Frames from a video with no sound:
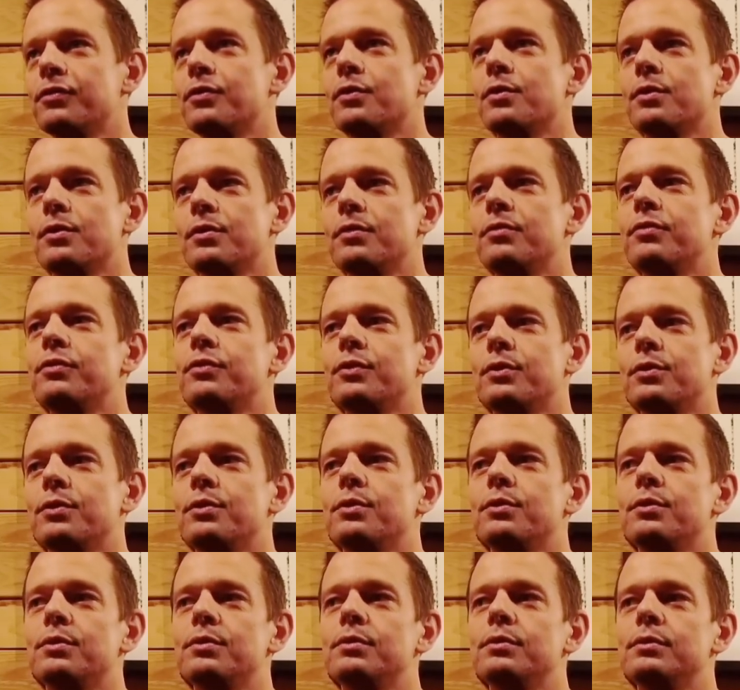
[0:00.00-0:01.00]

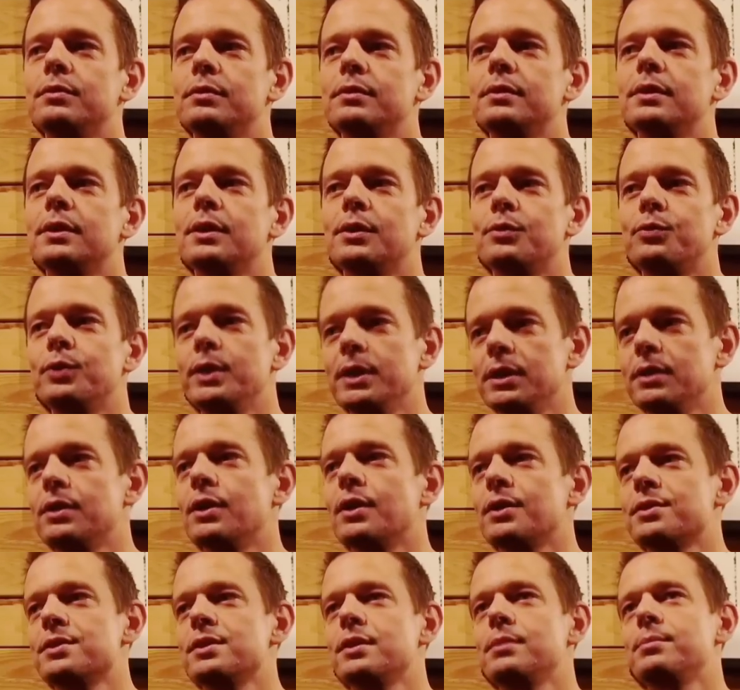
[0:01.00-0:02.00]
for a real
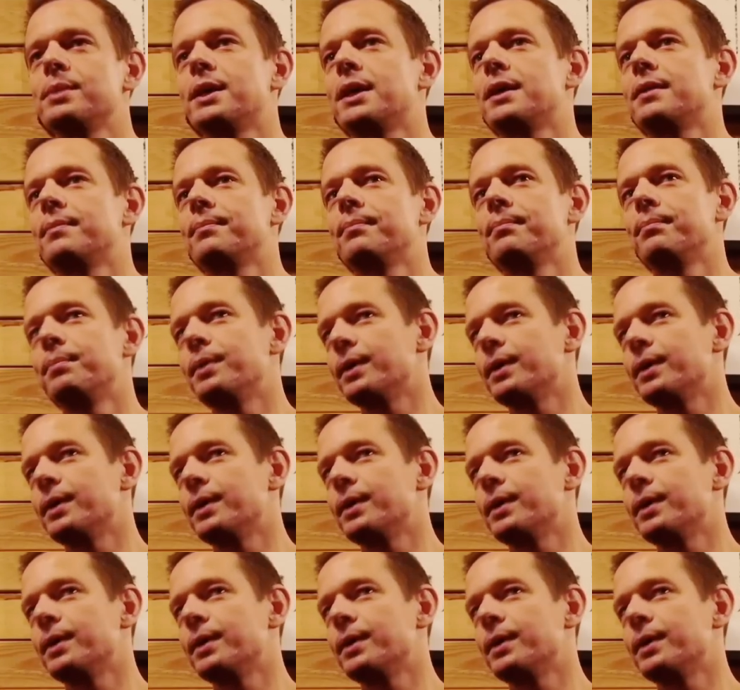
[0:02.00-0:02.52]
cocktail bar.